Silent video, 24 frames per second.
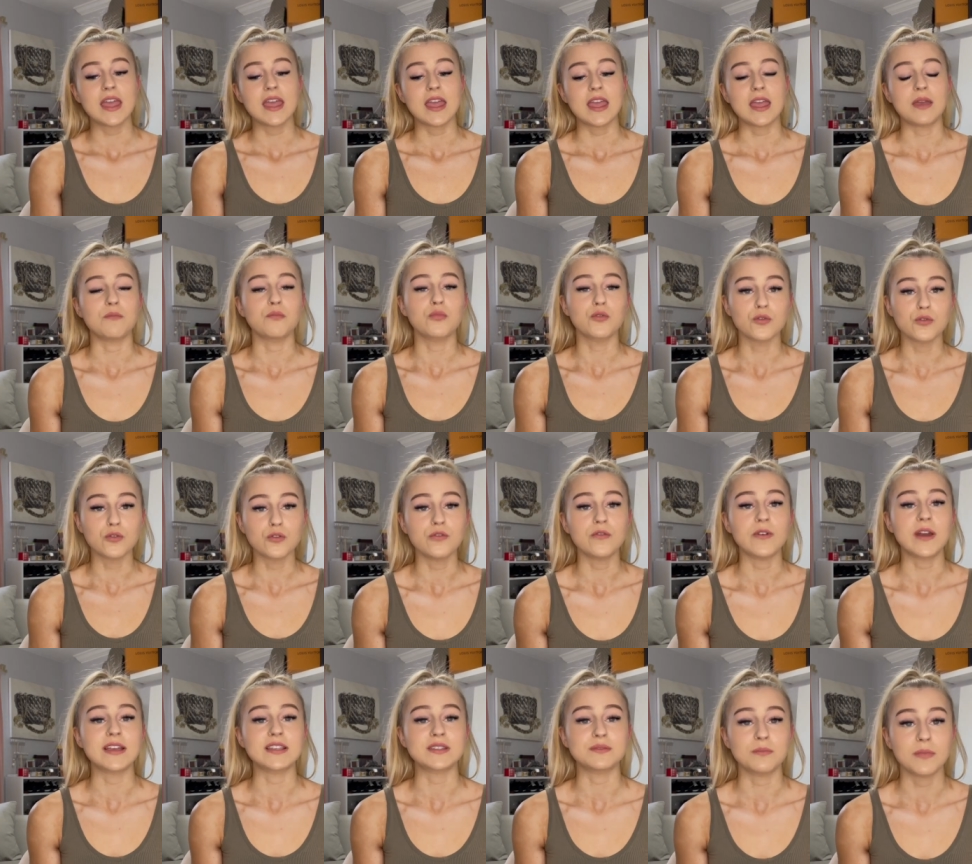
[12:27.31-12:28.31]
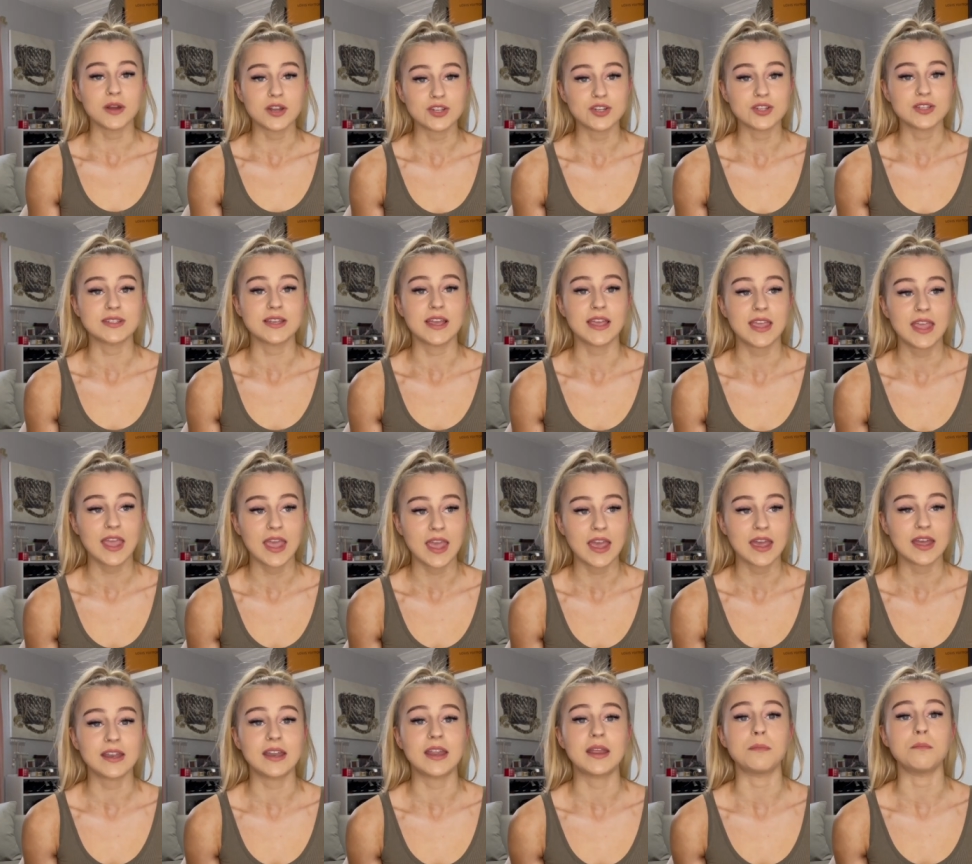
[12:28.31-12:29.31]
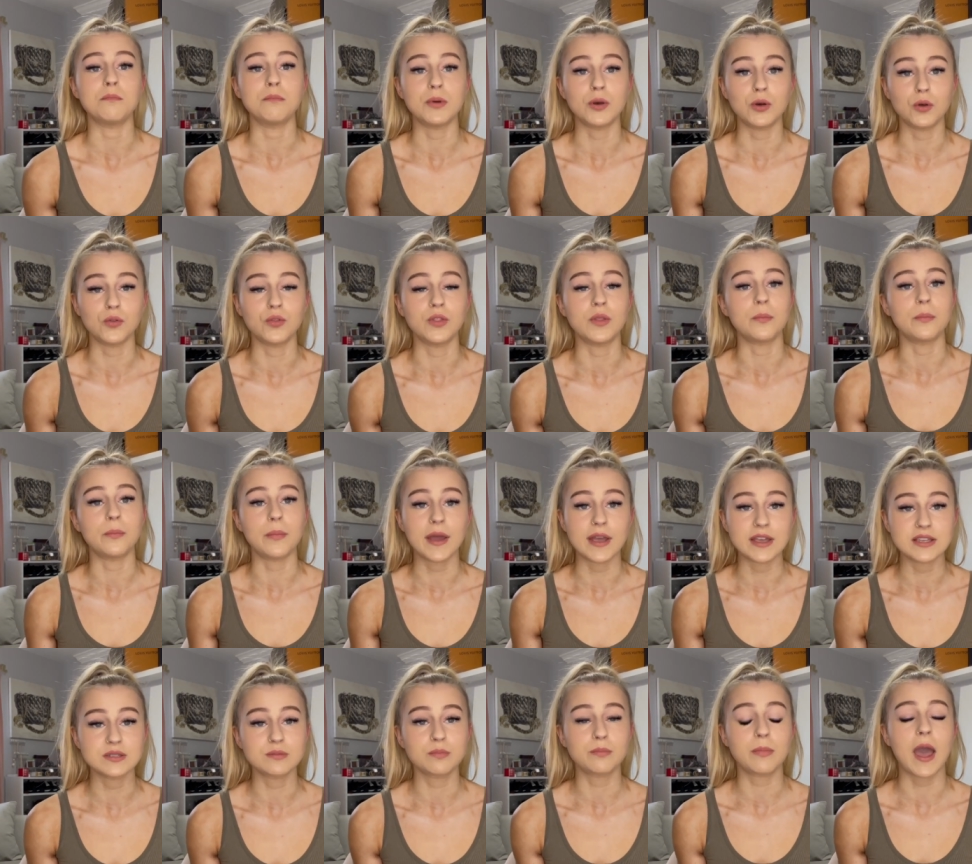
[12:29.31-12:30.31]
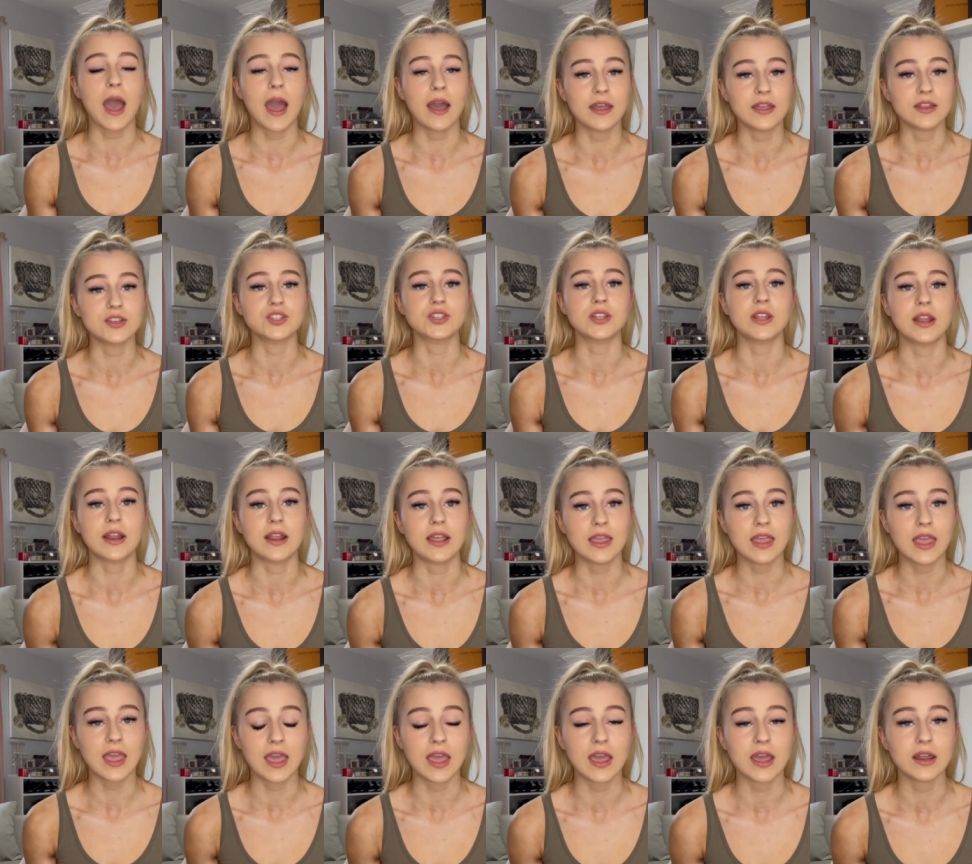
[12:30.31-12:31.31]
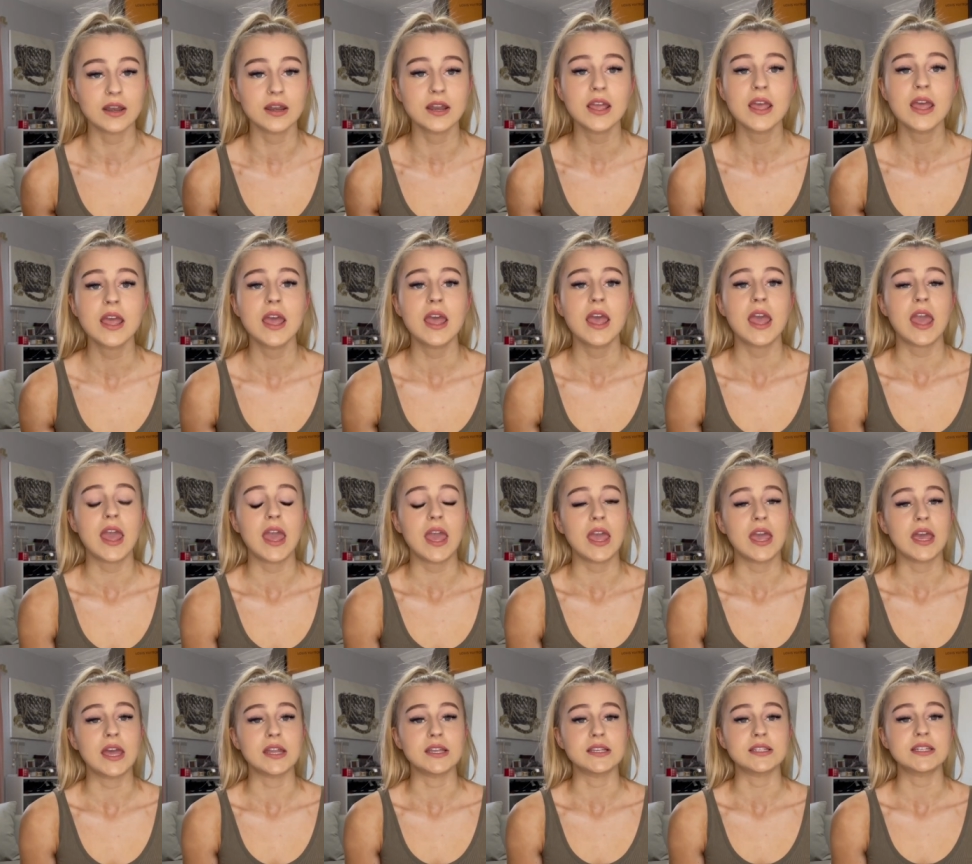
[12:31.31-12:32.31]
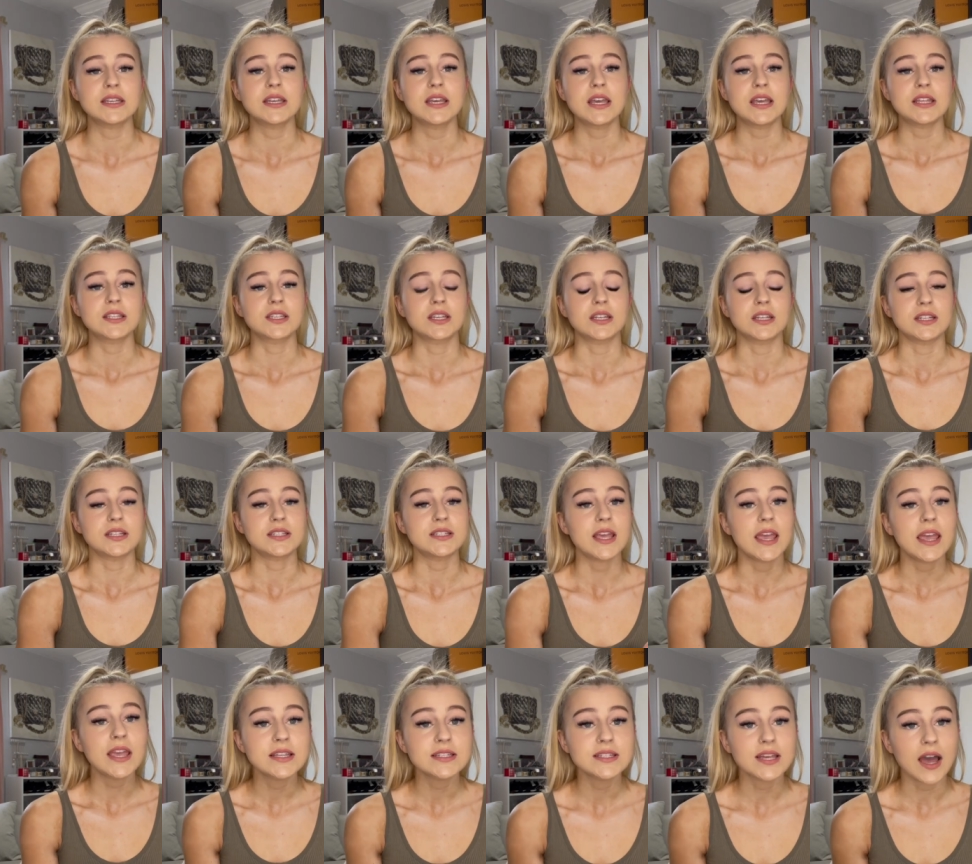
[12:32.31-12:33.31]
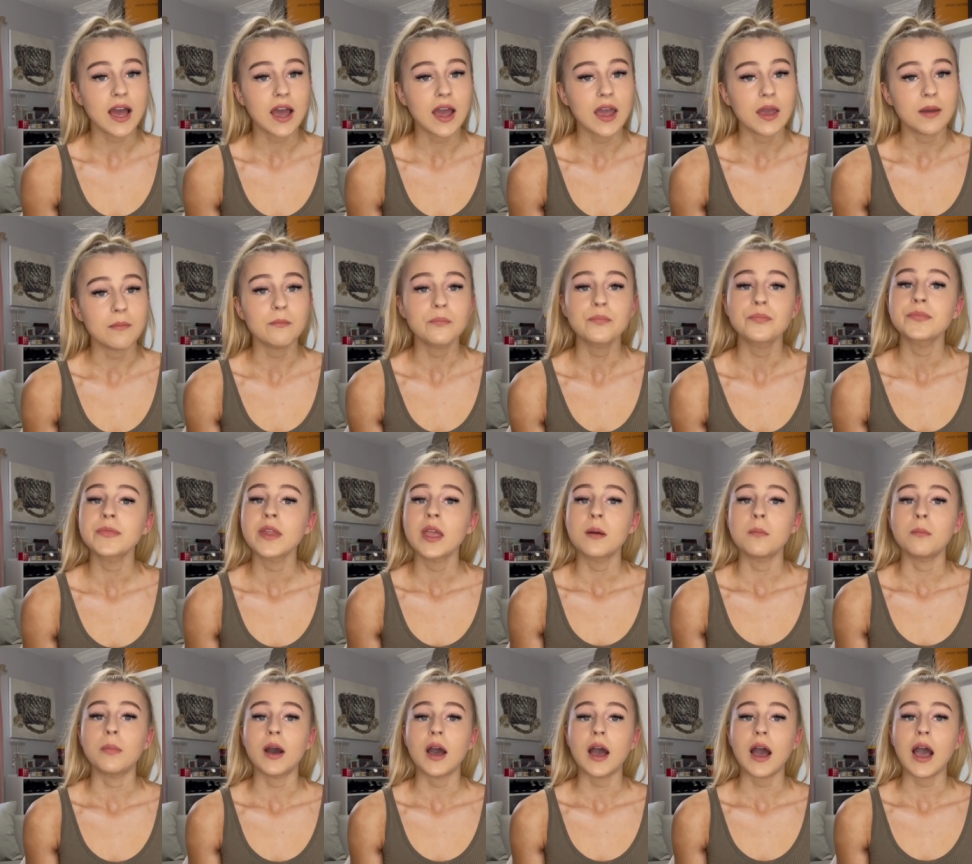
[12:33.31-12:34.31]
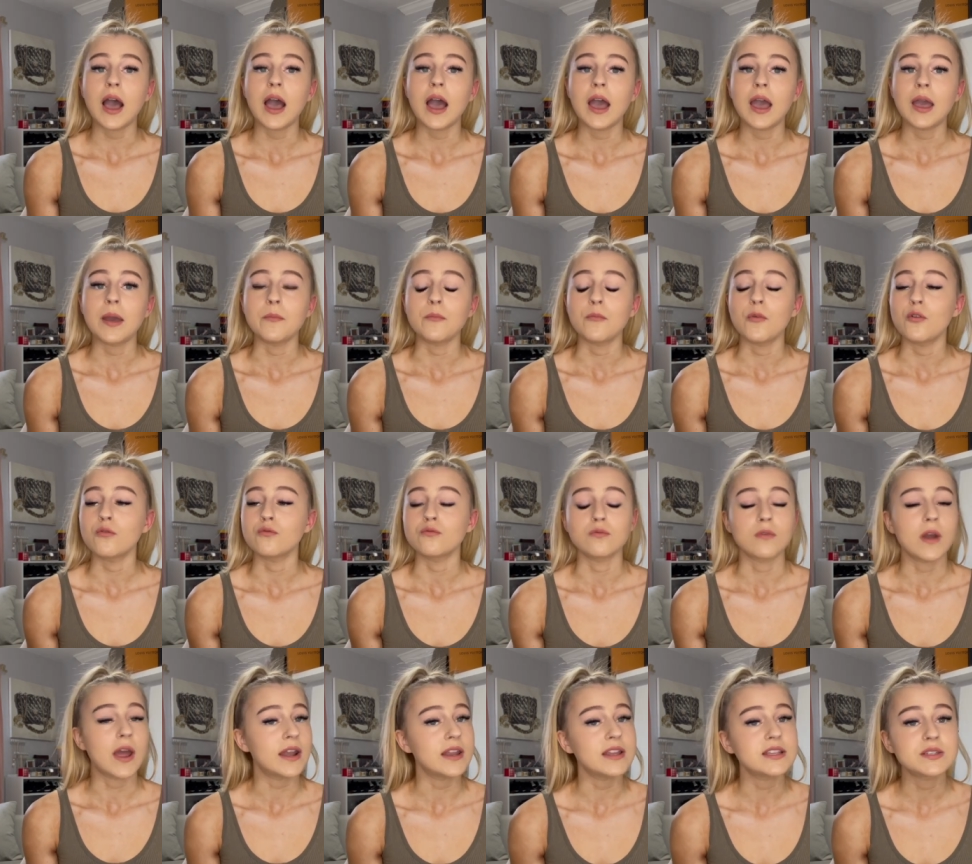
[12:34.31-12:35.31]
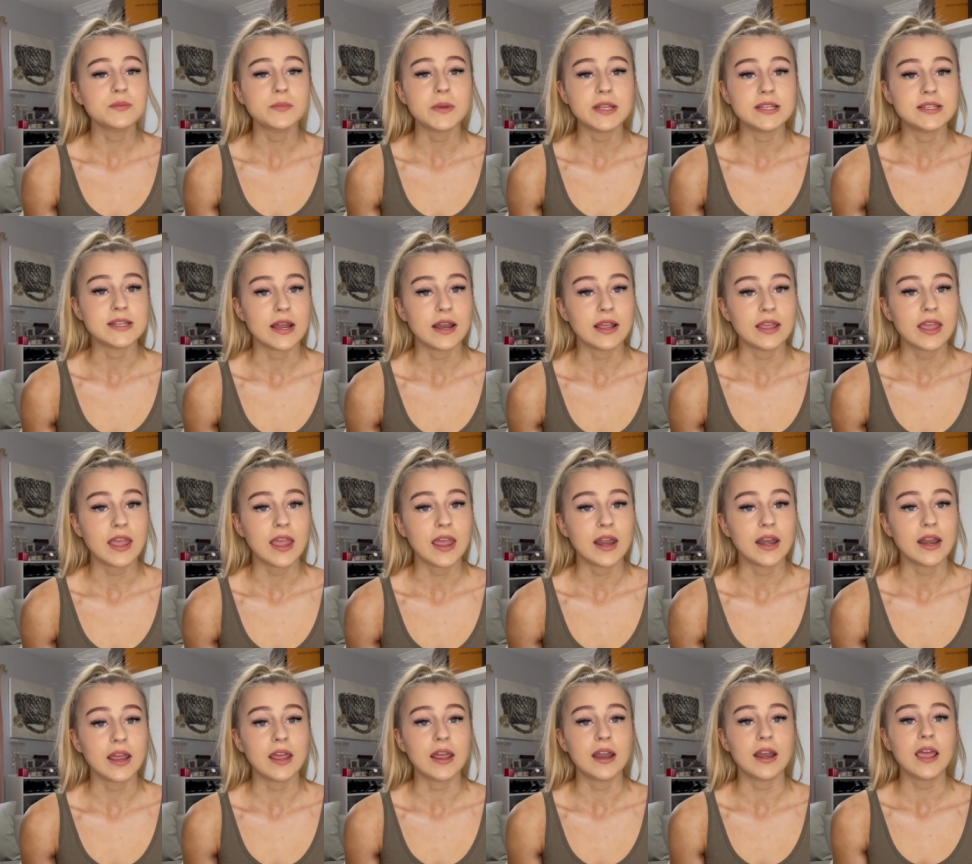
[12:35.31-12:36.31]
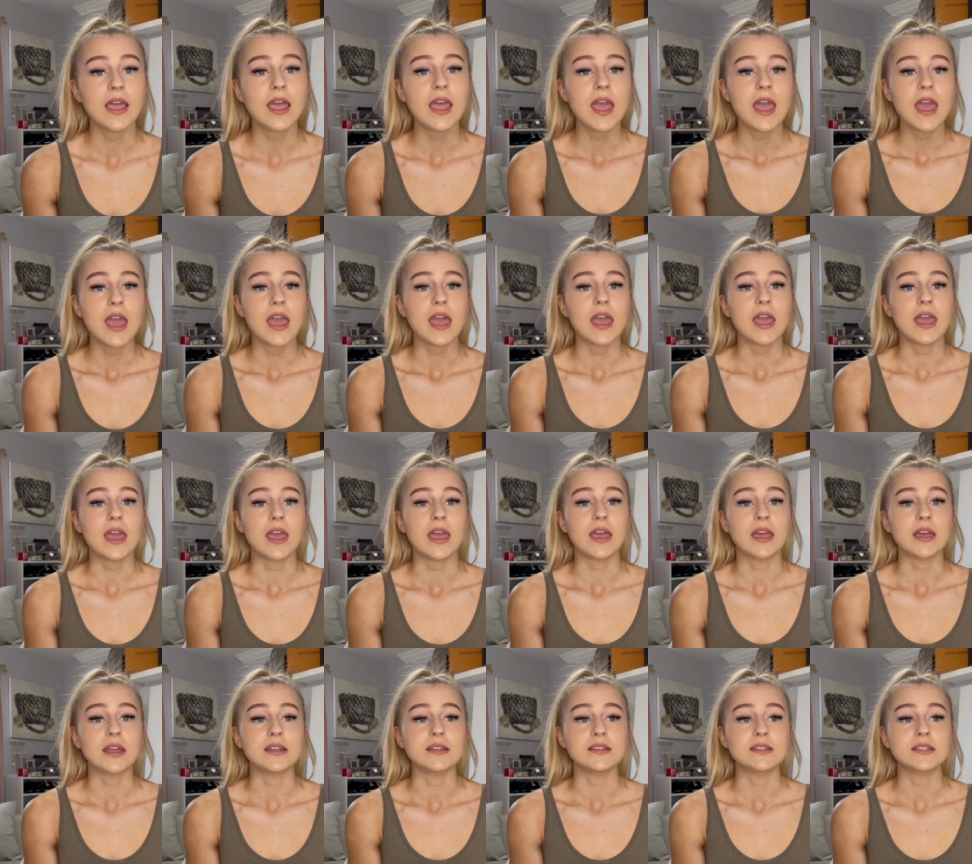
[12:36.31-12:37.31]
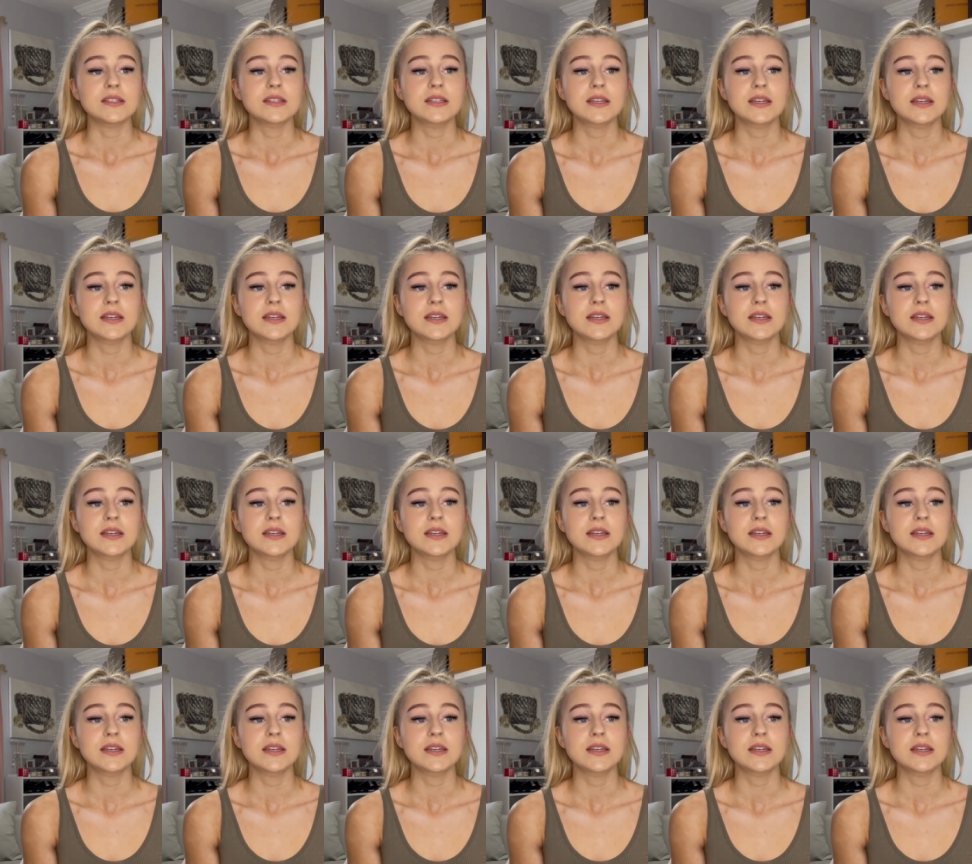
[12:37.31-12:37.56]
improve as much as I can and build the best package that I can. And it's going to take time, but I'm ready to be dedicated and